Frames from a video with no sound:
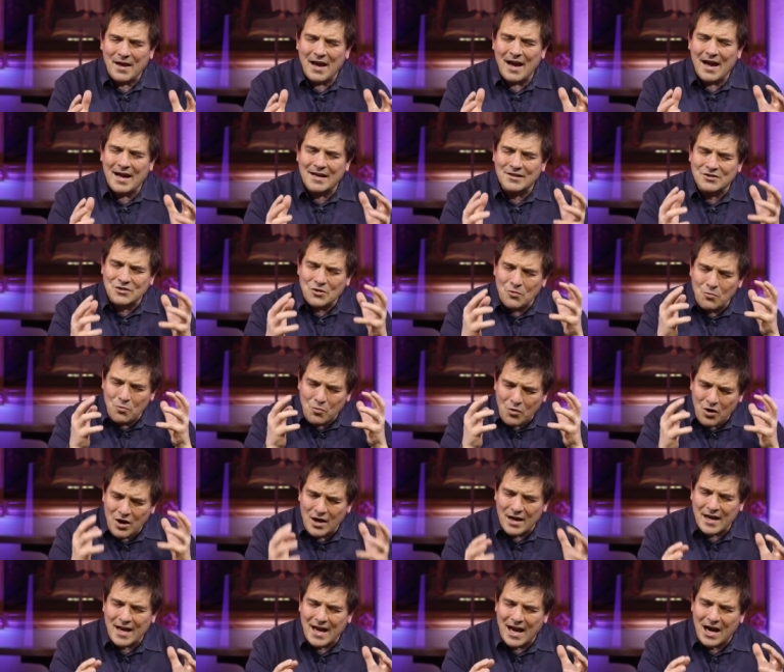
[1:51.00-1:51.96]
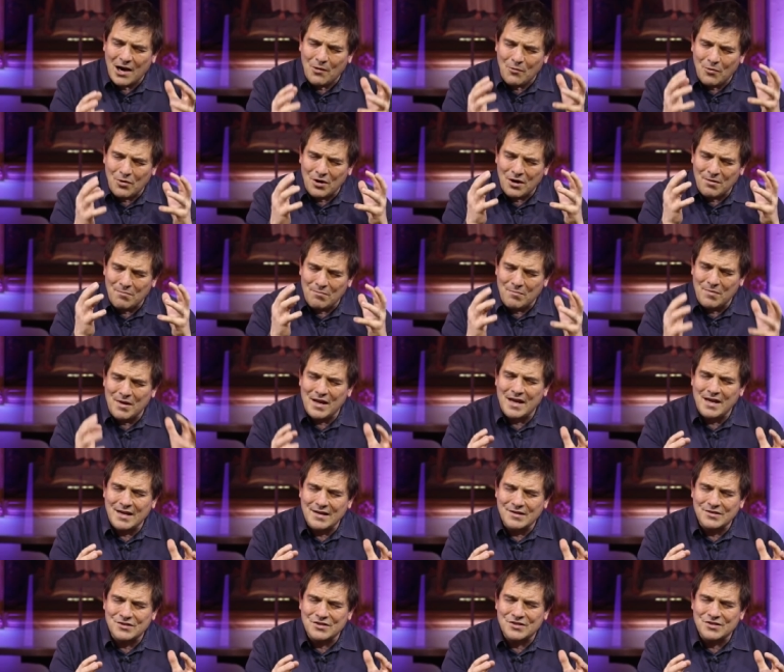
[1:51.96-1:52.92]
and to work out what it
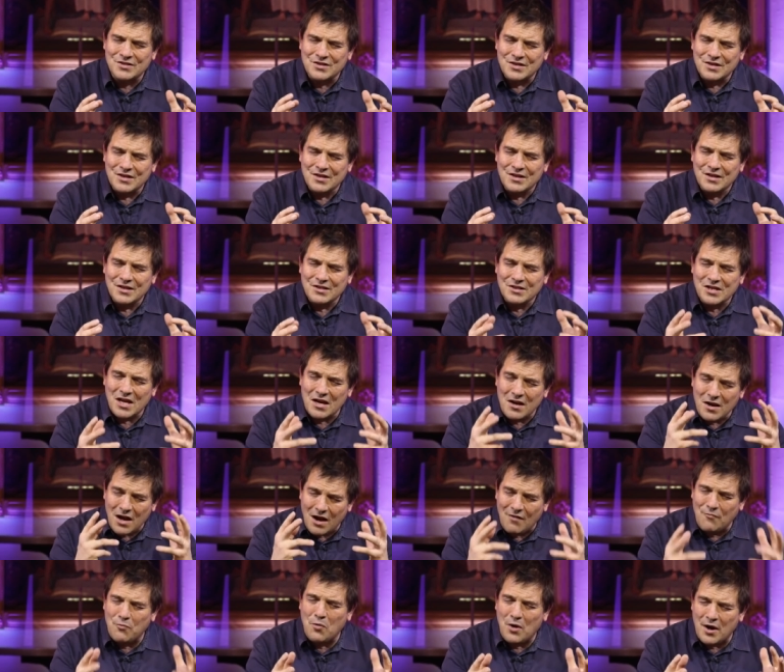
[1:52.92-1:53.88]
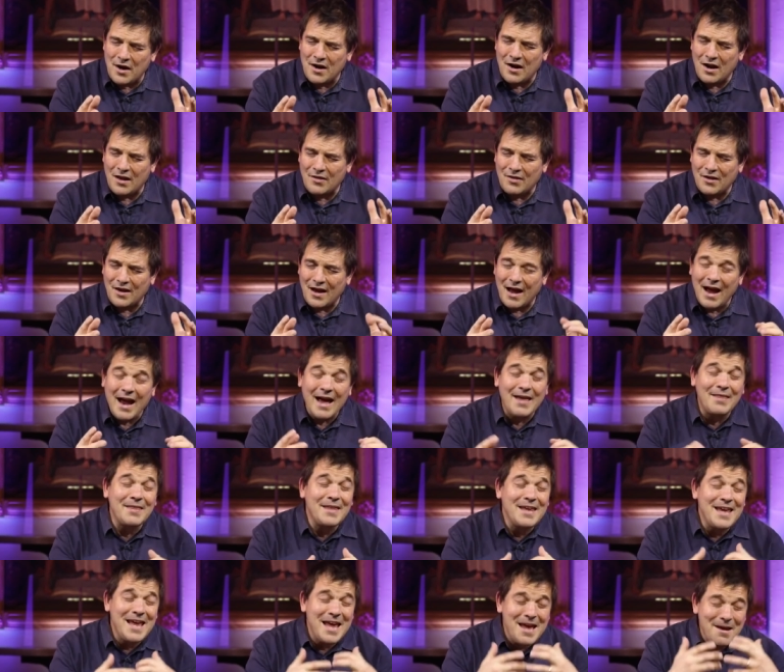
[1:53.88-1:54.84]
means to love one another
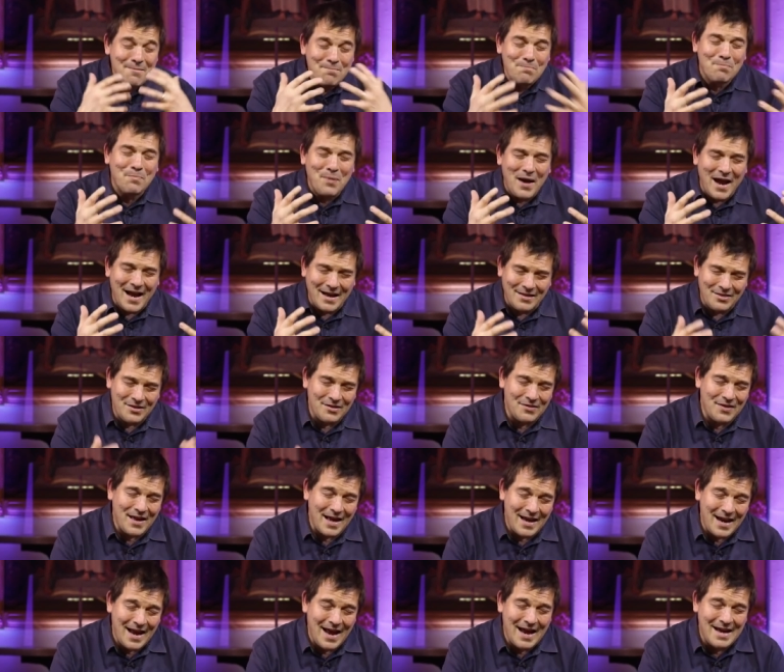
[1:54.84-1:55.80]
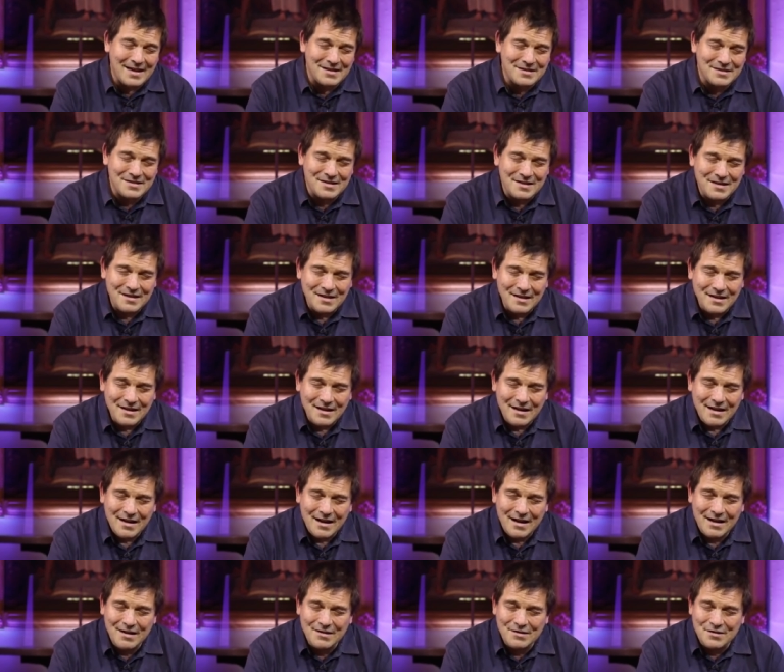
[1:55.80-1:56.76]
and the impact that that has
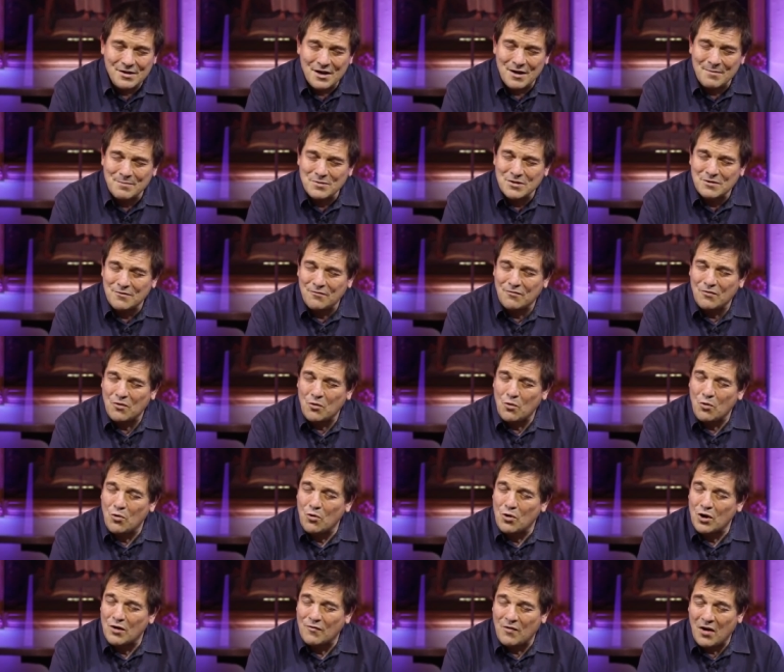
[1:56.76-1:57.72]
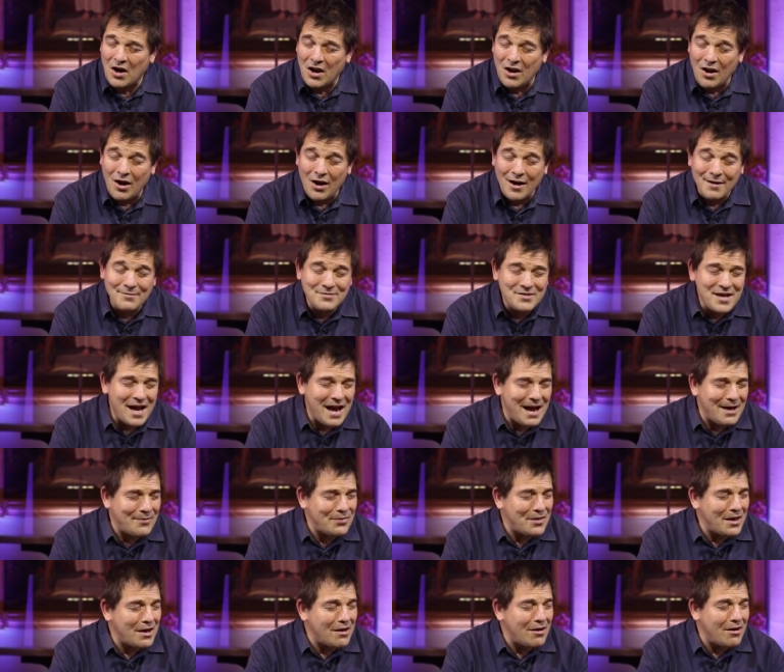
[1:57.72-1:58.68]
in terms of all of our lives
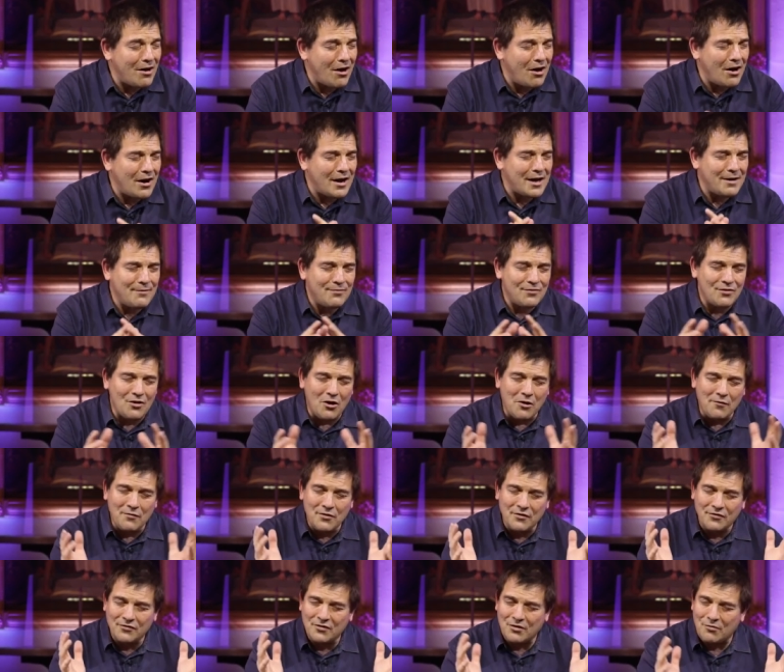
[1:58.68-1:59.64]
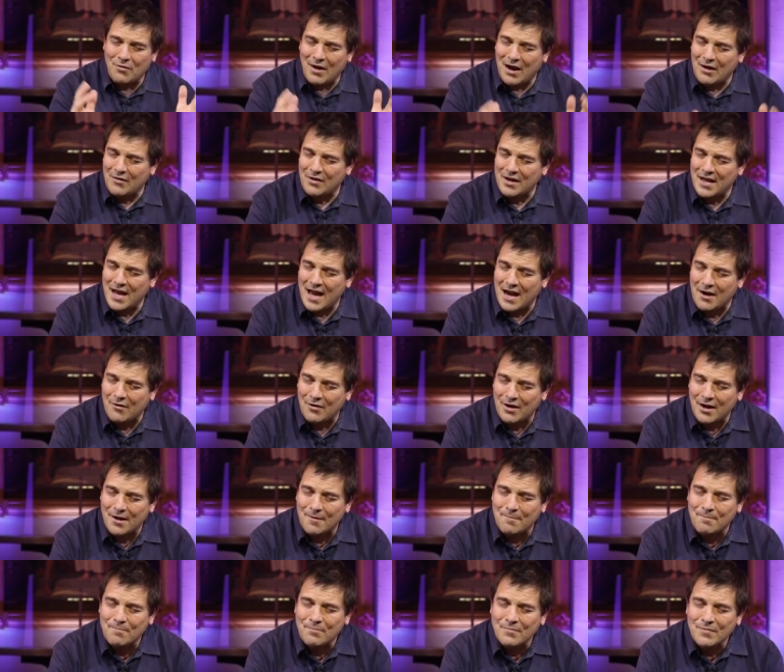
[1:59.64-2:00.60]
and the lives of the surrounding
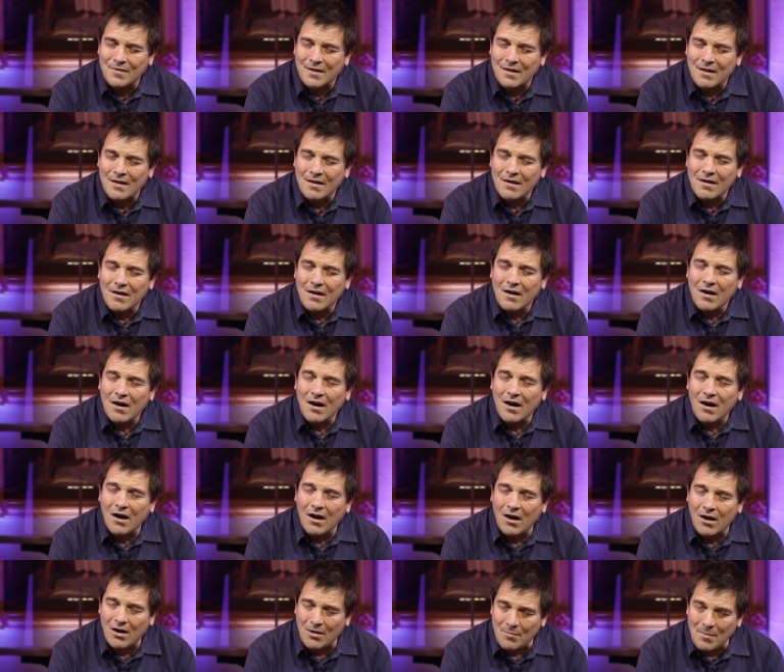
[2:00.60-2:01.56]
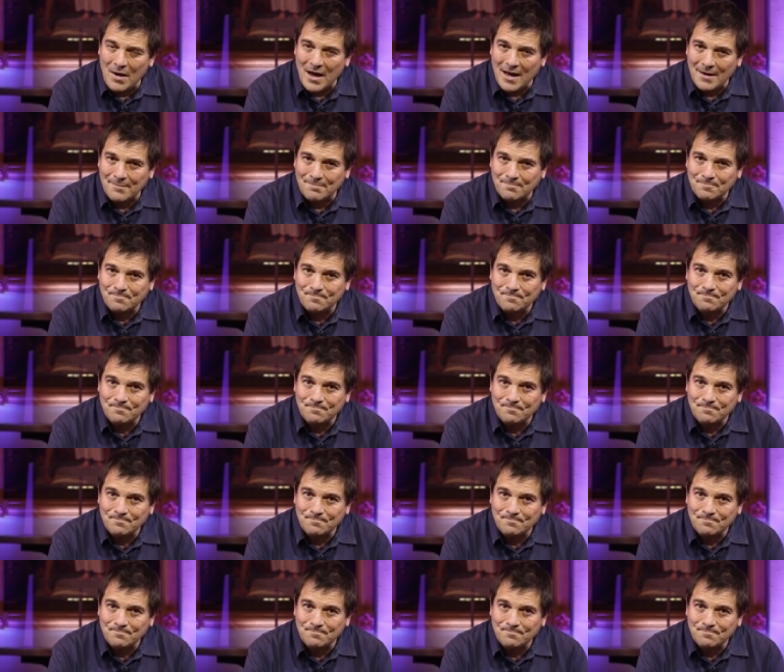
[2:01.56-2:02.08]
area. Amen.